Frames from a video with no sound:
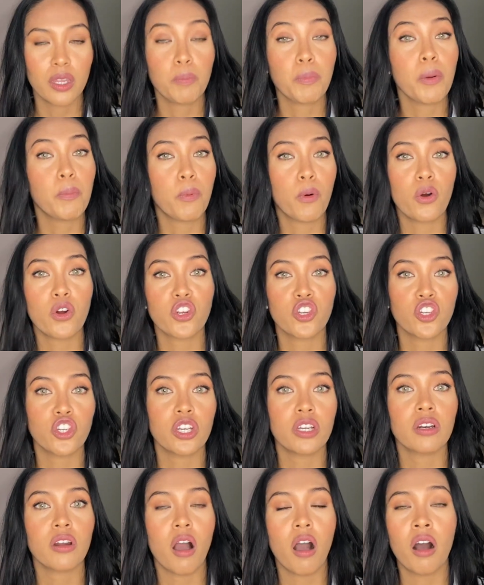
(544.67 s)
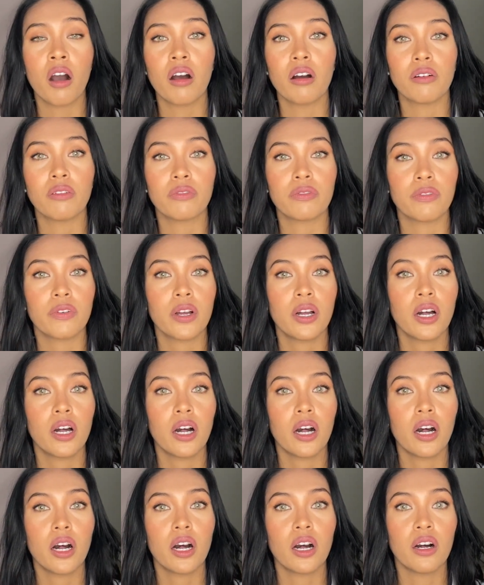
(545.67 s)
the proportion of
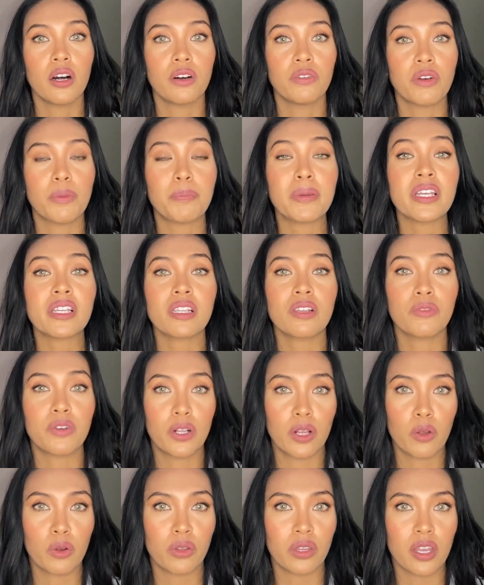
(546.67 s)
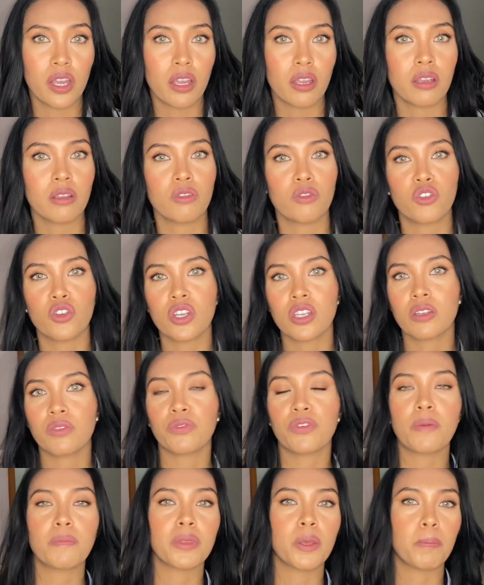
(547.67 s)
a piece of clothing just
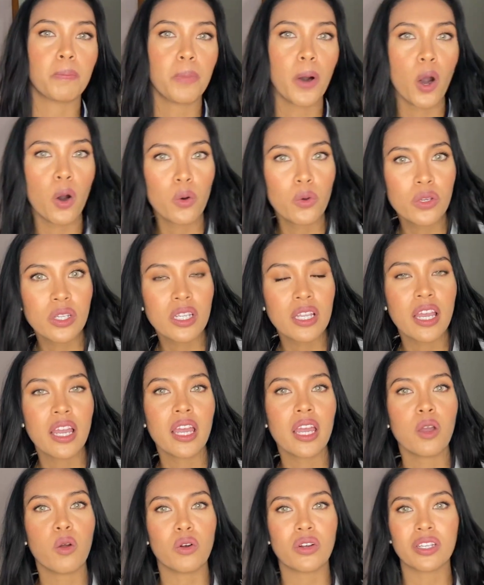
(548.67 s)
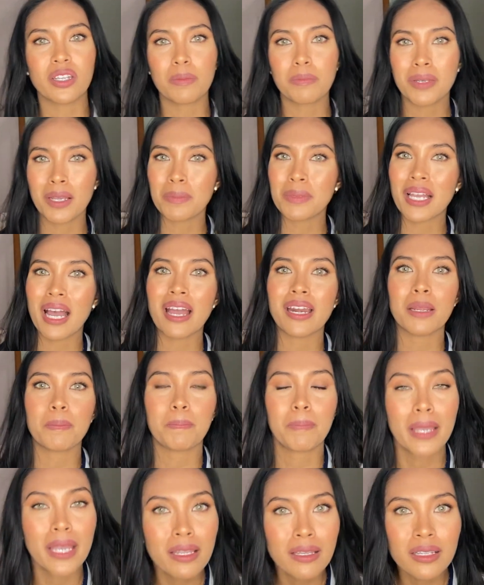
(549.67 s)
from the posing or sometimes adding
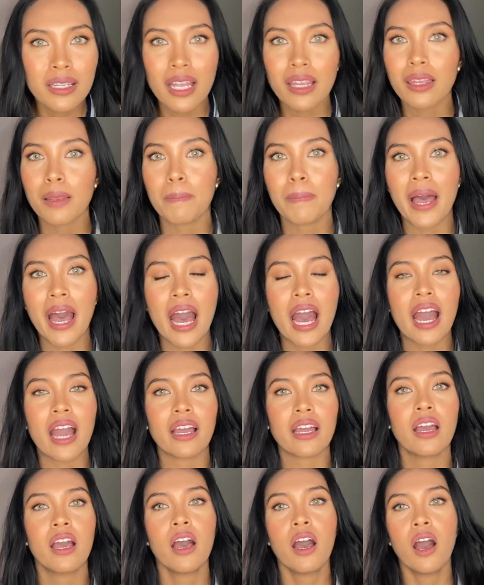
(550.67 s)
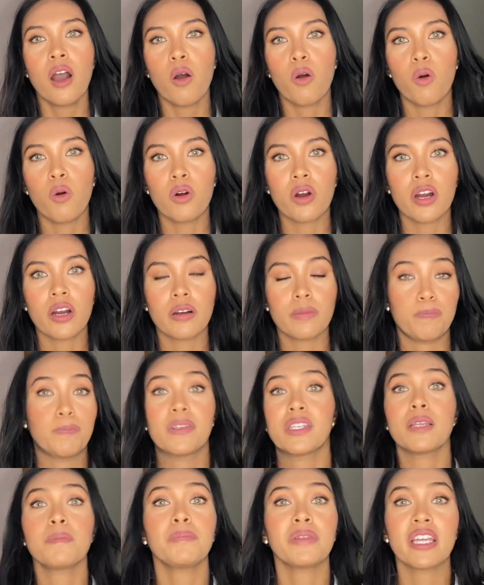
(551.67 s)
pins at the back or
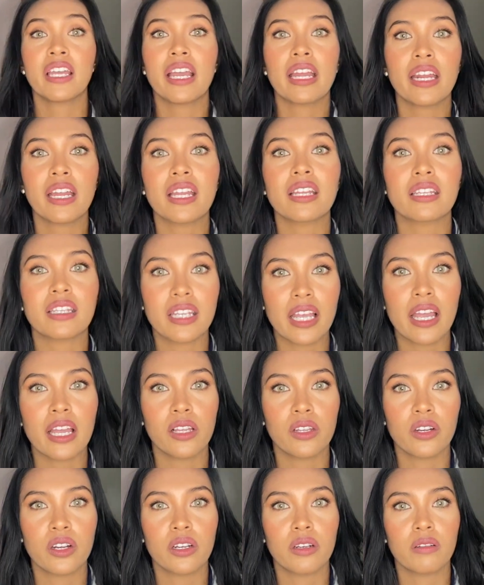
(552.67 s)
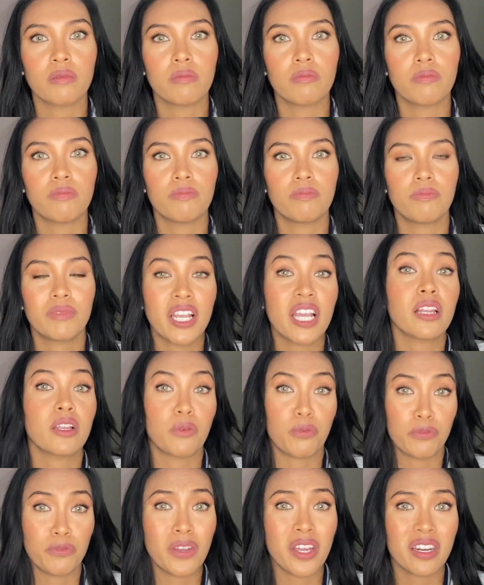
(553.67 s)
simply getting it
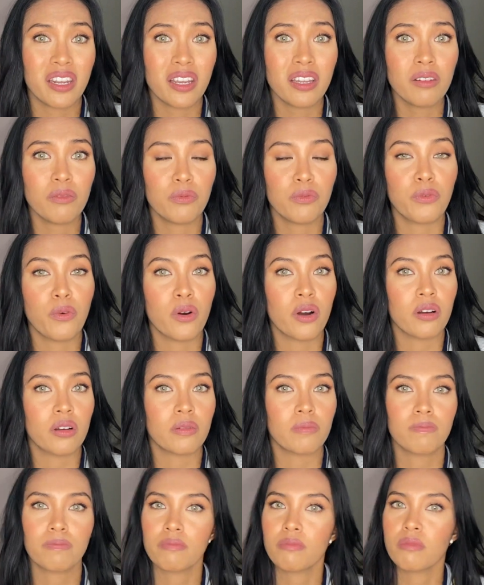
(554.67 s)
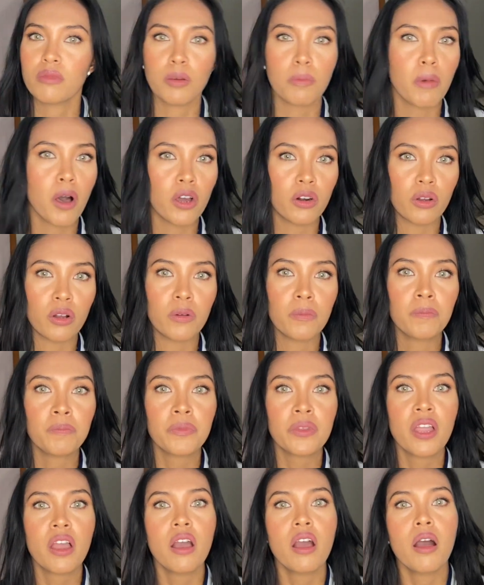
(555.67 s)
tailor fitted for the model.
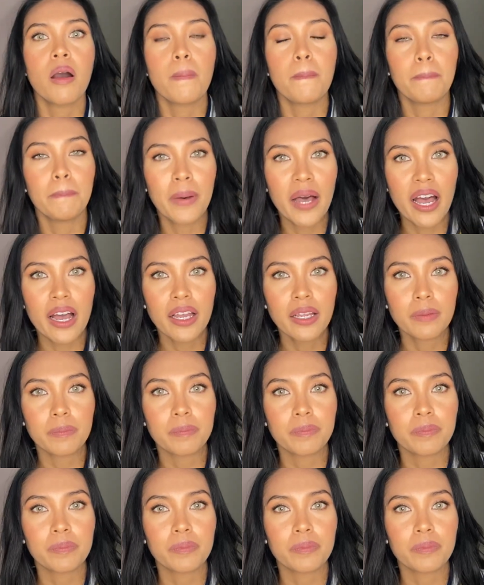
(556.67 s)
But